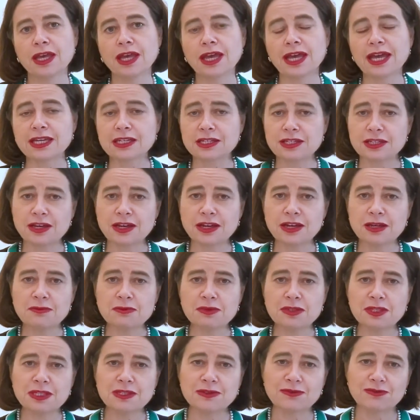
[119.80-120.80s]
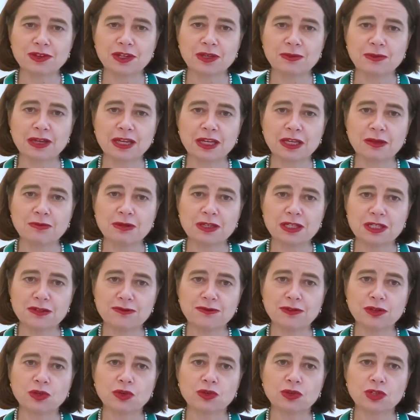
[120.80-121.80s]
At times, this feedback can be
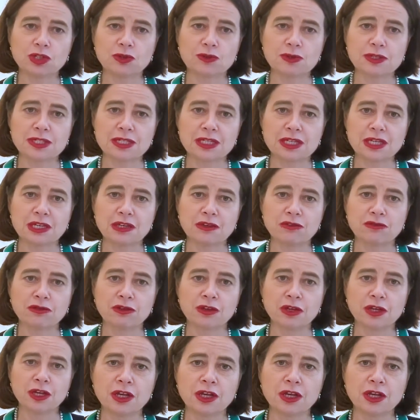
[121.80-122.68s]
difficult to receive,